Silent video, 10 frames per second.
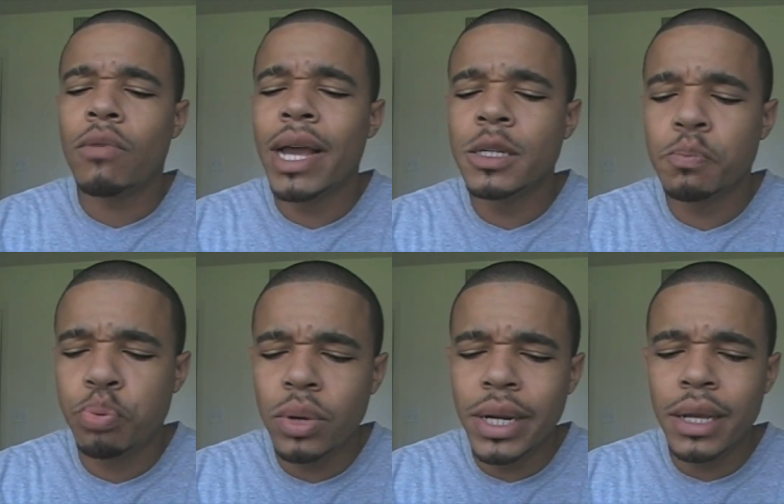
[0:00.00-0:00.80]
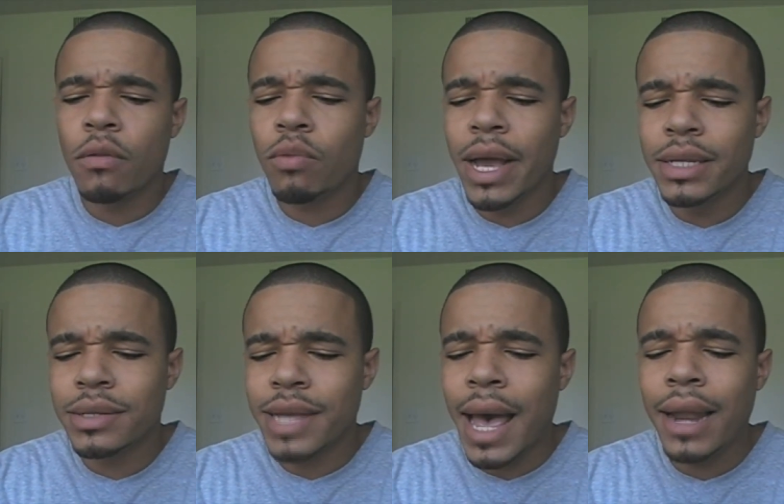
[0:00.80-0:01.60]
Rice pudding, rice
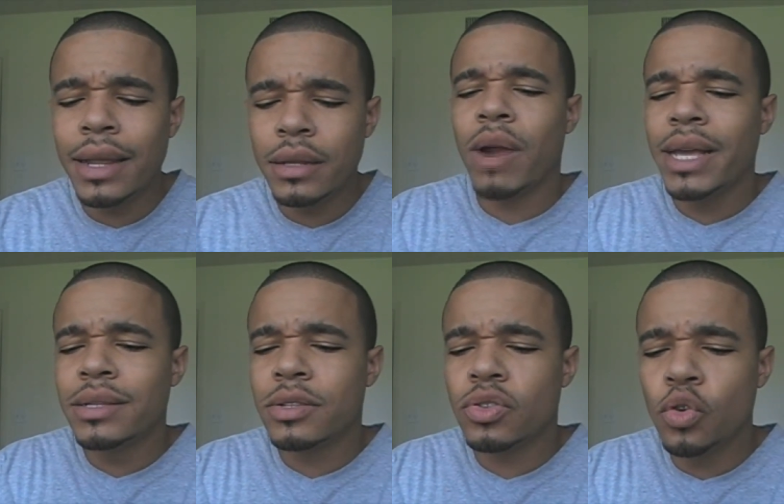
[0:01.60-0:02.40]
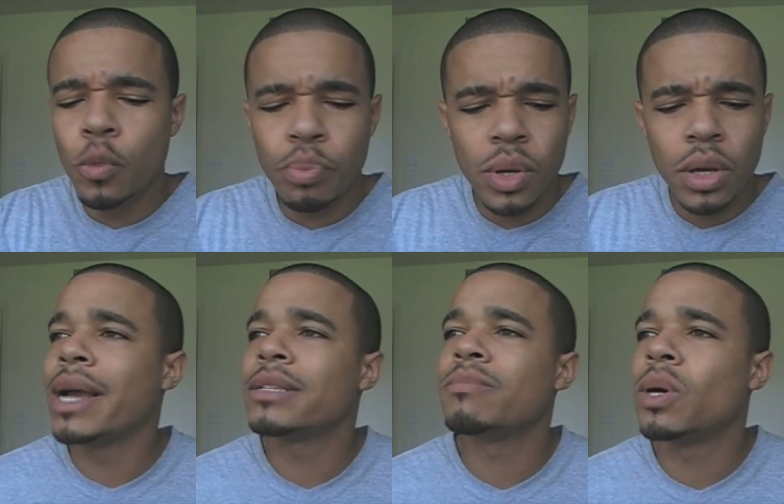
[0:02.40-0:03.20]
salad, rice soup,
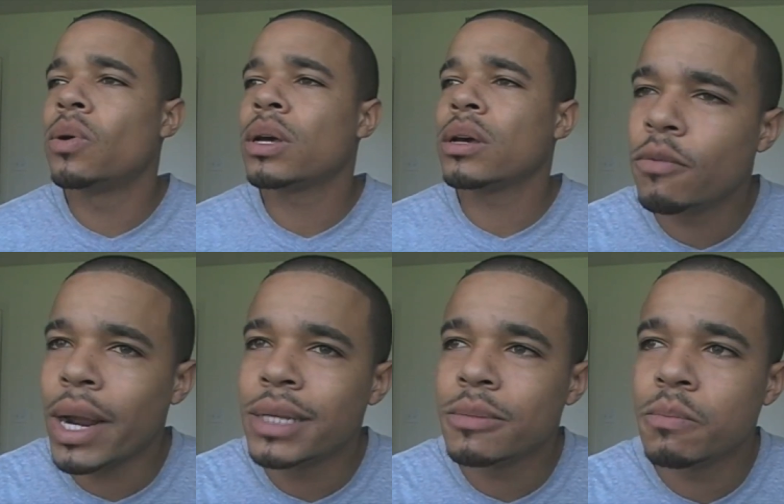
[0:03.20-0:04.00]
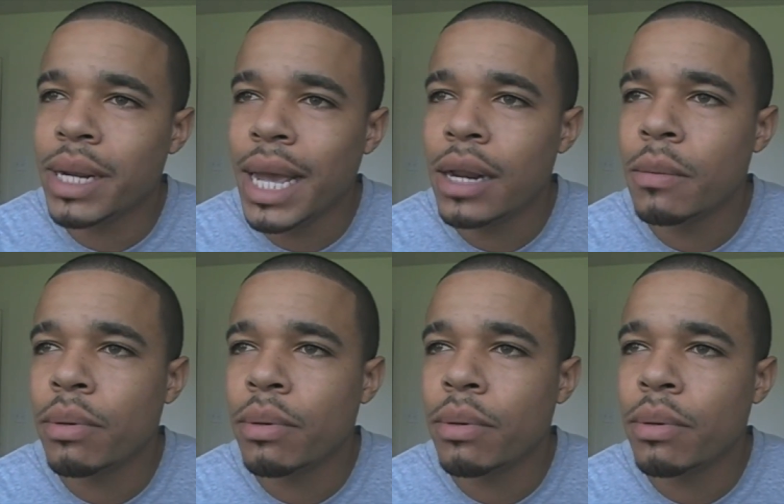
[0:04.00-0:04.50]
rice milk, rice banana